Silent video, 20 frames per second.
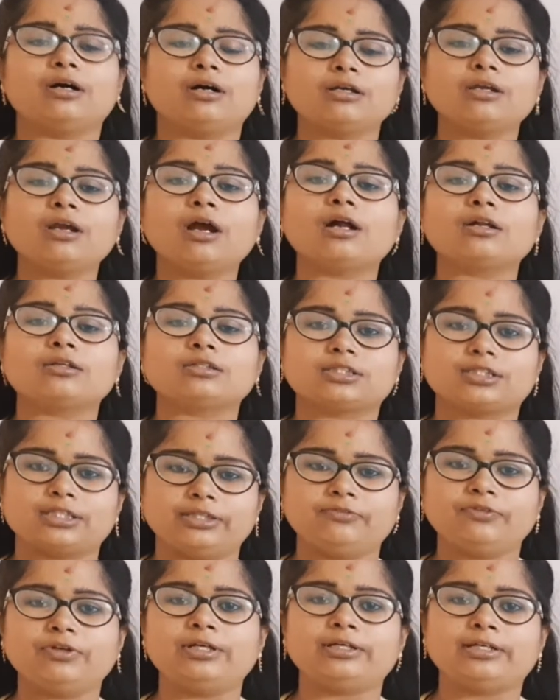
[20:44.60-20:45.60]
your skin
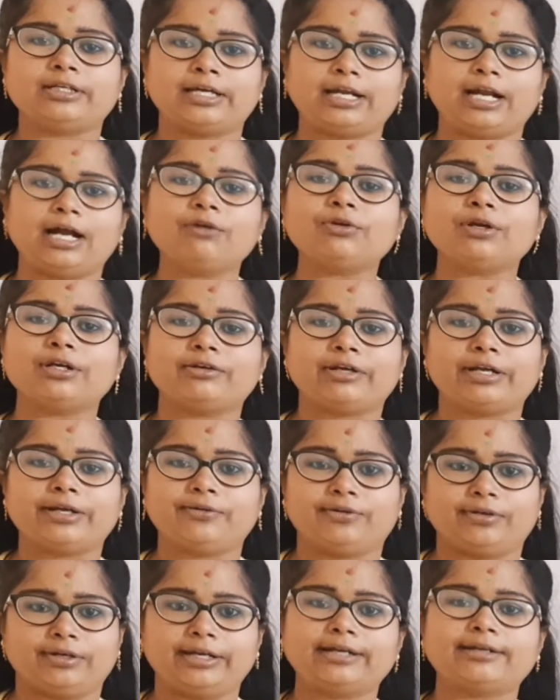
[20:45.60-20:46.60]
will tear out and
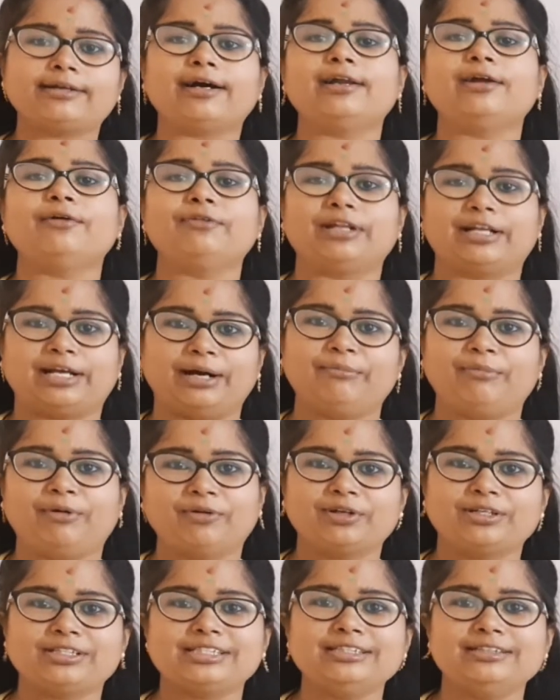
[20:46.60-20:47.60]
red color will come out,
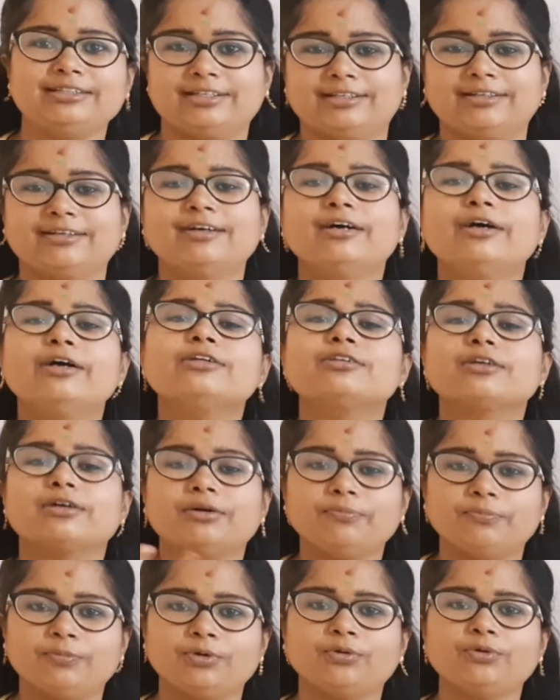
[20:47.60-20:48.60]
isn't it? So
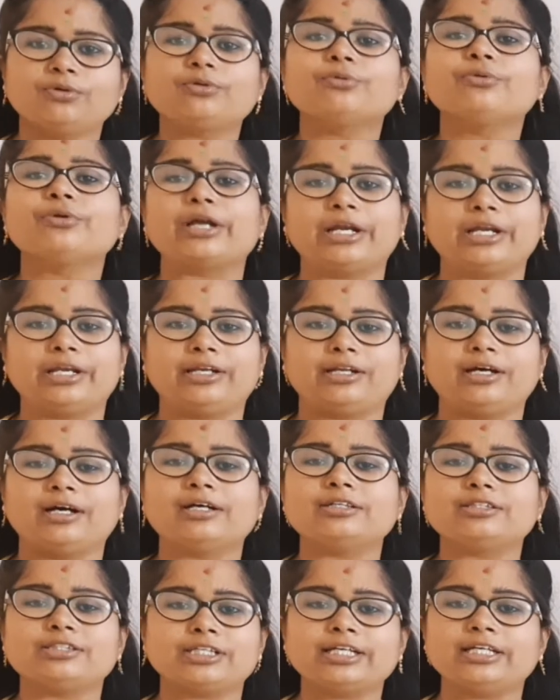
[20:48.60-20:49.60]
blue to red
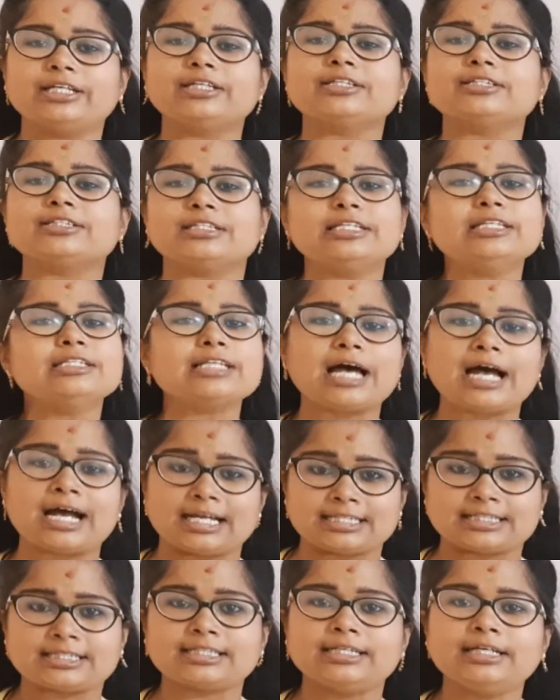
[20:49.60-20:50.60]
changes is
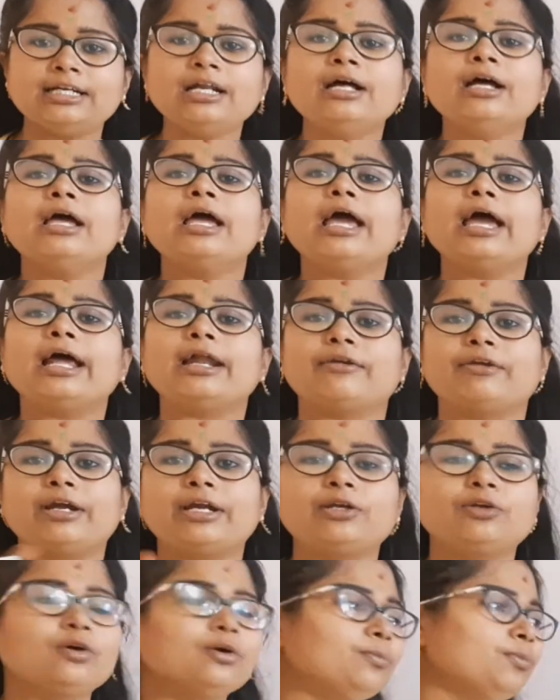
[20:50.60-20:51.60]
acid, and
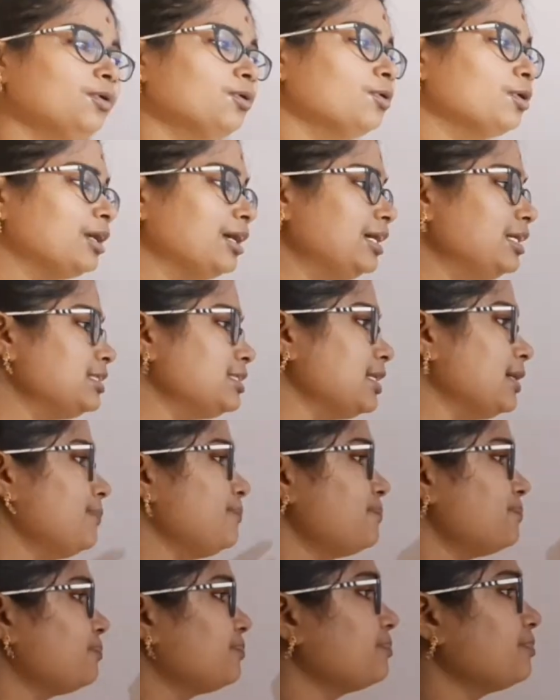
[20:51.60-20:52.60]
red to blue is
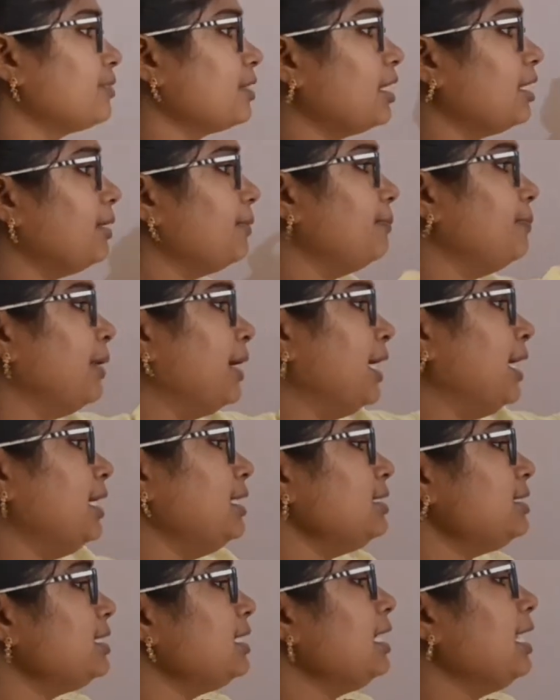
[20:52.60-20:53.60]

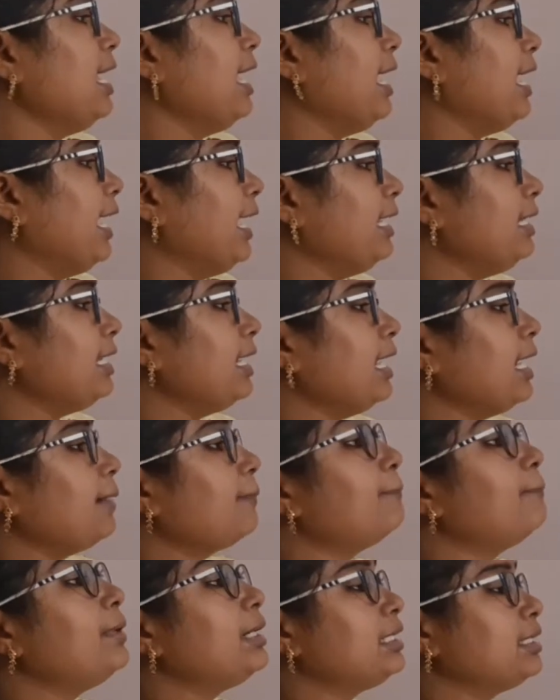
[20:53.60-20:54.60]
base, and they are
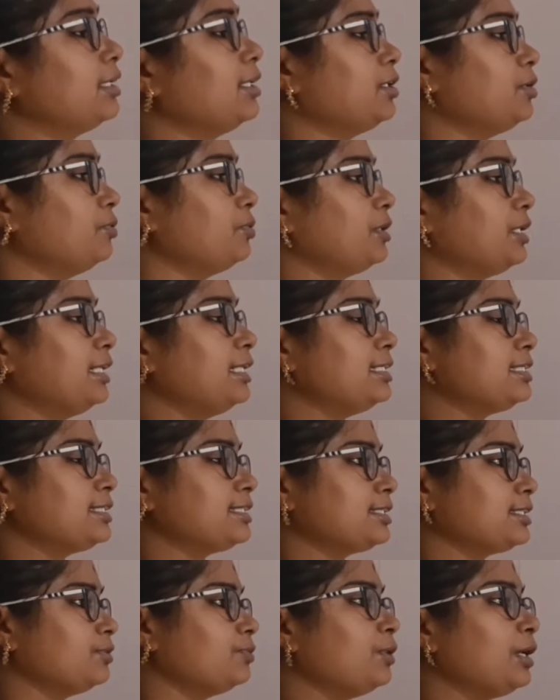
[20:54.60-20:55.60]
bitter to taste,
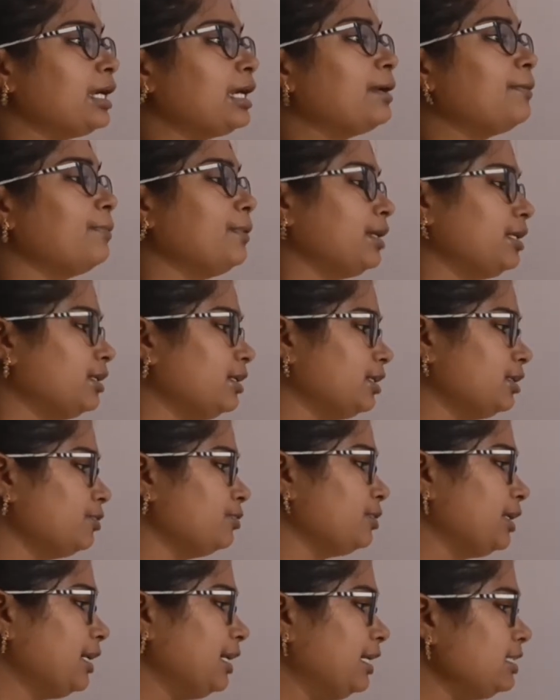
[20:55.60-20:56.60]
very bitter to
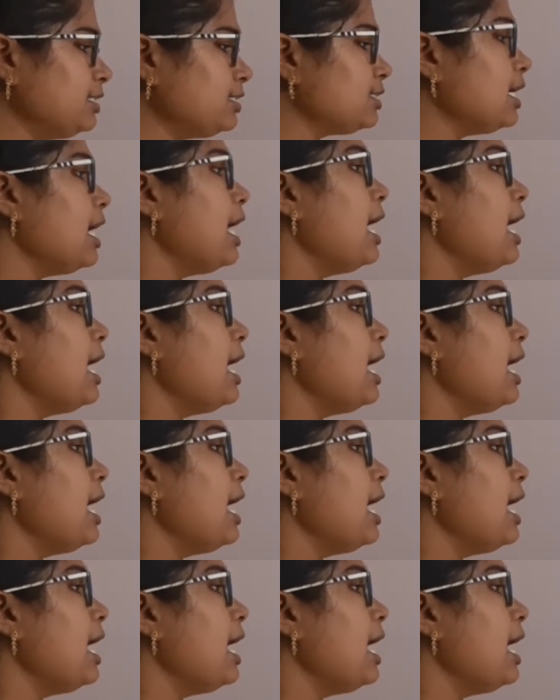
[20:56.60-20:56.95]
taste.